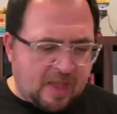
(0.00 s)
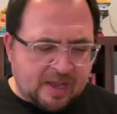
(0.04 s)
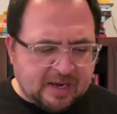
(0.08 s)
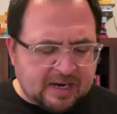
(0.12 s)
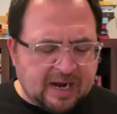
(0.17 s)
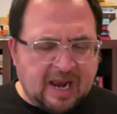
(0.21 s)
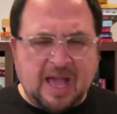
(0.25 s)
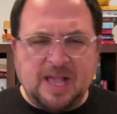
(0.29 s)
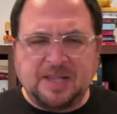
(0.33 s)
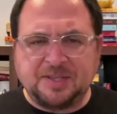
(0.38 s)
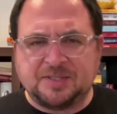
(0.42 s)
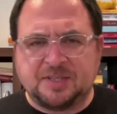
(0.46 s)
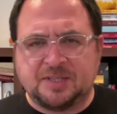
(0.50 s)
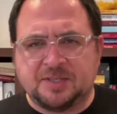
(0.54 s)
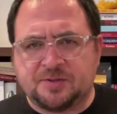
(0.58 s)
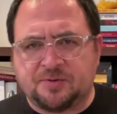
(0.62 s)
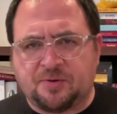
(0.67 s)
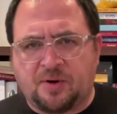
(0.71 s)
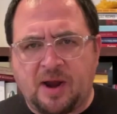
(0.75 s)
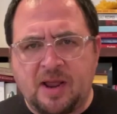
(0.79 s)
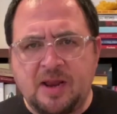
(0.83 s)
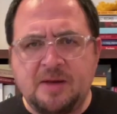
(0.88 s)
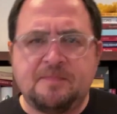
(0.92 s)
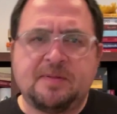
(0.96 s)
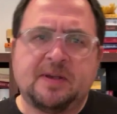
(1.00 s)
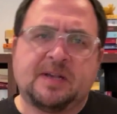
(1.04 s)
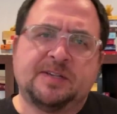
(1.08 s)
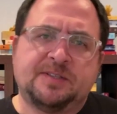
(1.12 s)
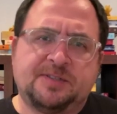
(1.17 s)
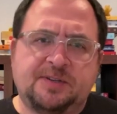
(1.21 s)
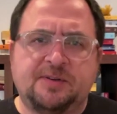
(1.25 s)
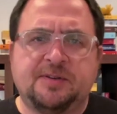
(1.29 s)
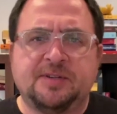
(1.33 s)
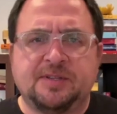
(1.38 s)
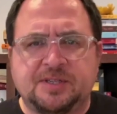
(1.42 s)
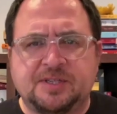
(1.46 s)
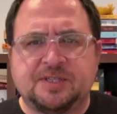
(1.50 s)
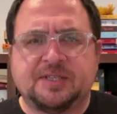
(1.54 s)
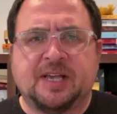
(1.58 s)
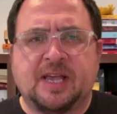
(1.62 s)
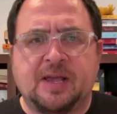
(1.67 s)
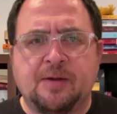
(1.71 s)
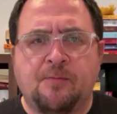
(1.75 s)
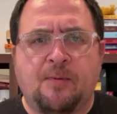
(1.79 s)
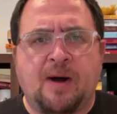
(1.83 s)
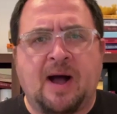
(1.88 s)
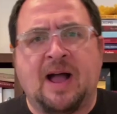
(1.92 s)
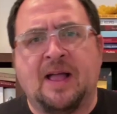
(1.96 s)
Glass is great because you can
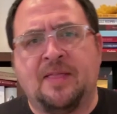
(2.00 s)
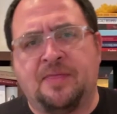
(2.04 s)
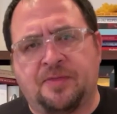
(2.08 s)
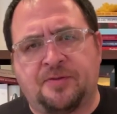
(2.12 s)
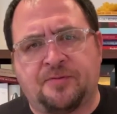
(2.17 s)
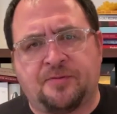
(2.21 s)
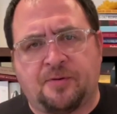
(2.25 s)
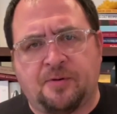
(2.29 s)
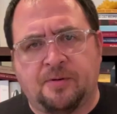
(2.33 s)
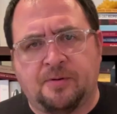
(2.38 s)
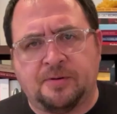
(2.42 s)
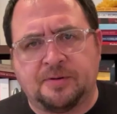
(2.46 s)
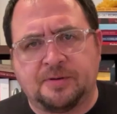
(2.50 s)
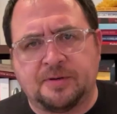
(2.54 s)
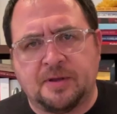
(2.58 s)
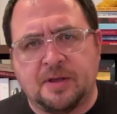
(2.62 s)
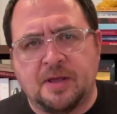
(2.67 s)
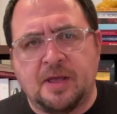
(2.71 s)
see wine through it.